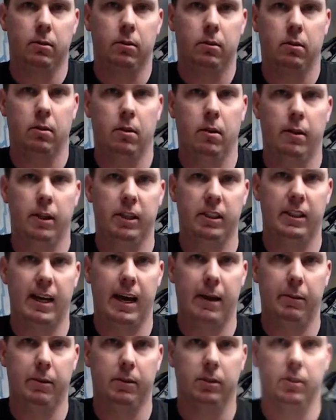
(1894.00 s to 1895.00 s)
this
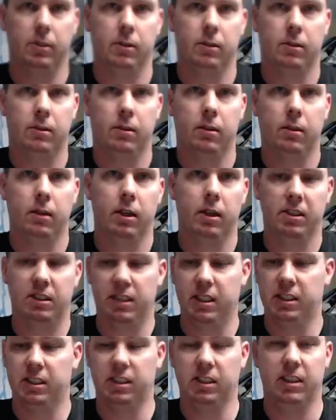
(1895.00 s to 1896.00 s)
happens because
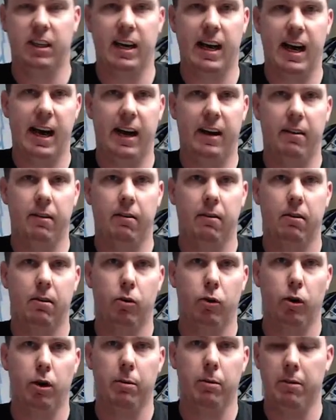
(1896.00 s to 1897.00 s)
this is not
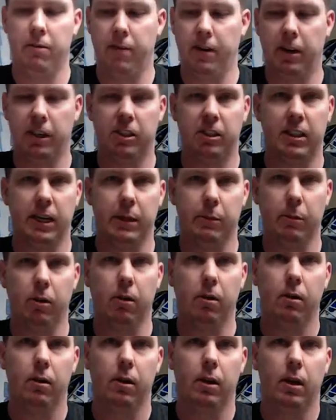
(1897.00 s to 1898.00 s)
going to be very stable.
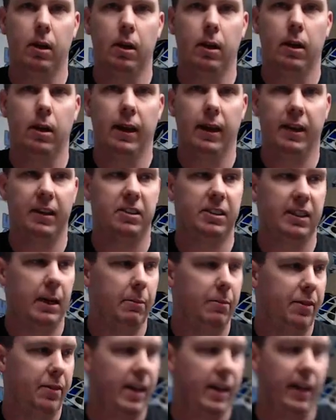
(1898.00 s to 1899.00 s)
And the same
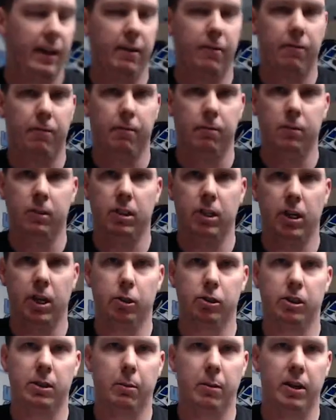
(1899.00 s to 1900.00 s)
thing if you know
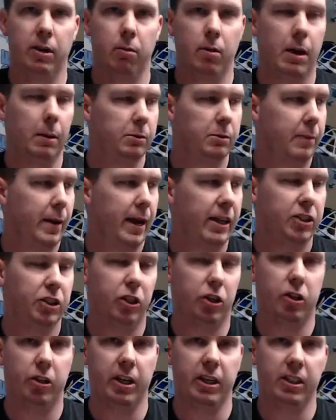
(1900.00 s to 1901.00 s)
somebody comes past your
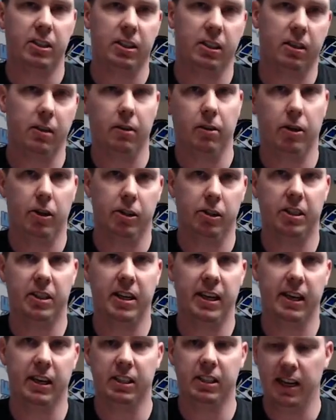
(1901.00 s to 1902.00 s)
crease and your stick
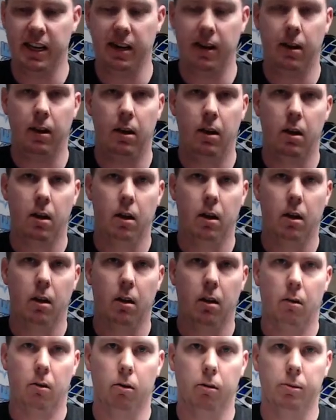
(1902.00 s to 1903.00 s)
gets hit.
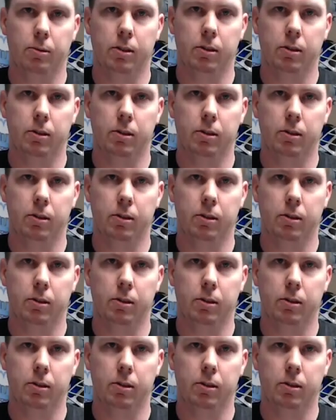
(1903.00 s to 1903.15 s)
Oops.